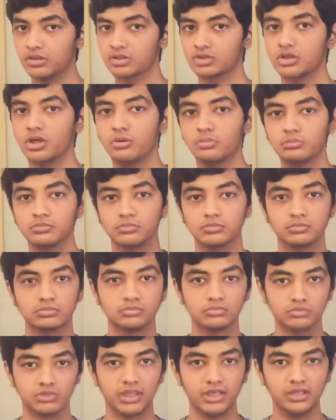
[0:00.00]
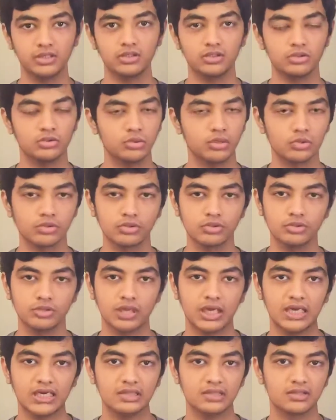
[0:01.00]
system, then you are going to
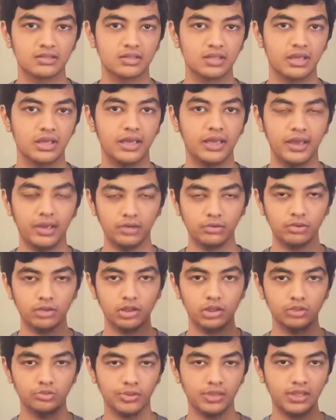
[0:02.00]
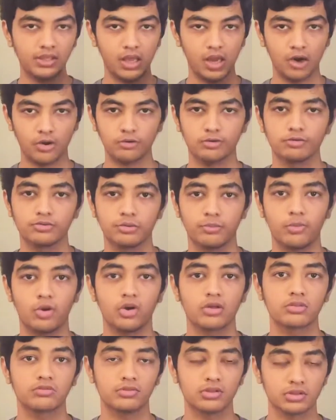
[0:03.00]
get is the Android 12 out of the
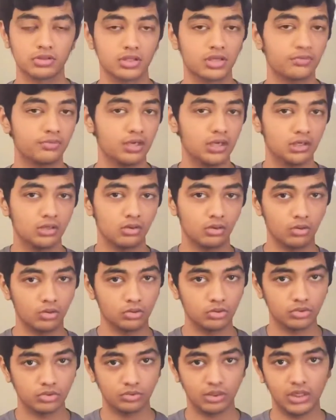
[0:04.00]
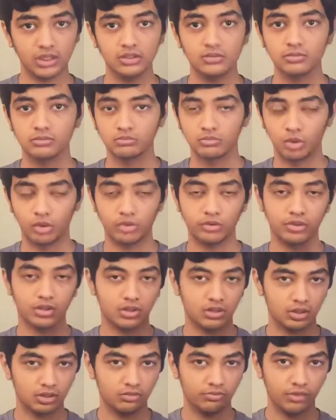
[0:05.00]
box with the very own UI, or you
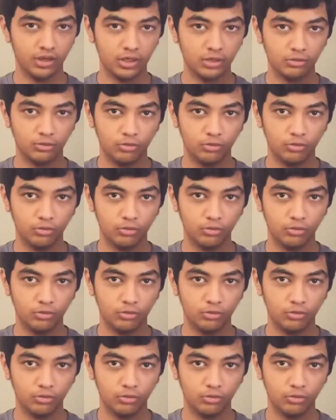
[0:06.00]
can say very